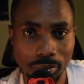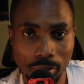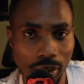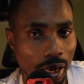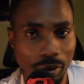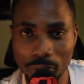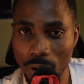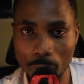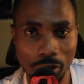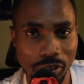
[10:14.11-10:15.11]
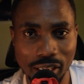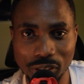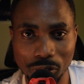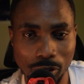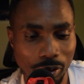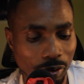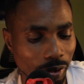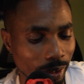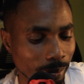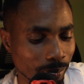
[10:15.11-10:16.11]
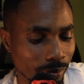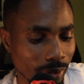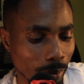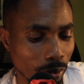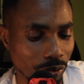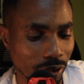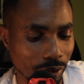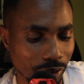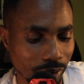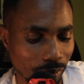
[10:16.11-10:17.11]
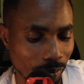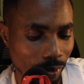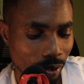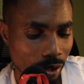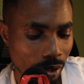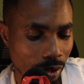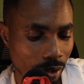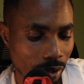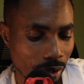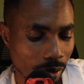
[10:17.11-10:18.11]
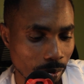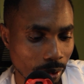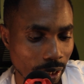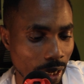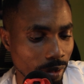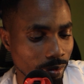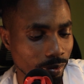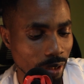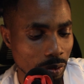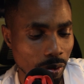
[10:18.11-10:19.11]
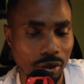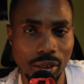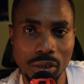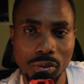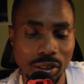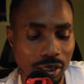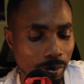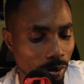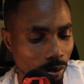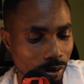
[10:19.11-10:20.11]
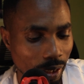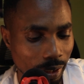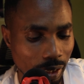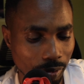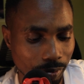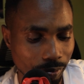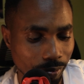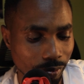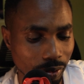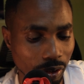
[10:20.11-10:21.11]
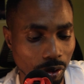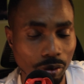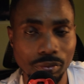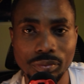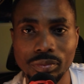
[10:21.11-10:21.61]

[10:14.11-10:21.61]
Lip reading: but I don't want you guys to go above Chelsea. But yeah, that's what the table looks like now. You know,